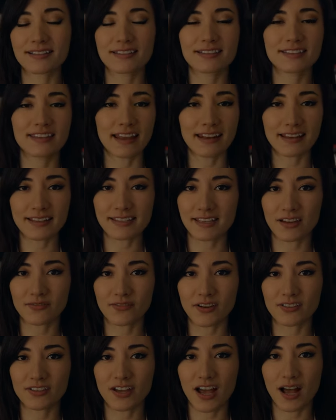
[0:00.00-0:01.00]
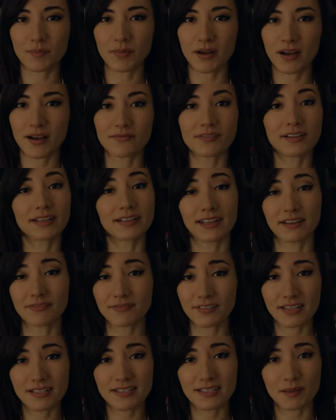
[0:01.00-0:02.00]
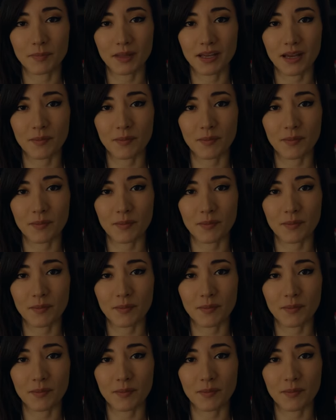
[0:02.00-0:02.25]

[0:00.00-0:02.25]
setting stuff on top of, lifting something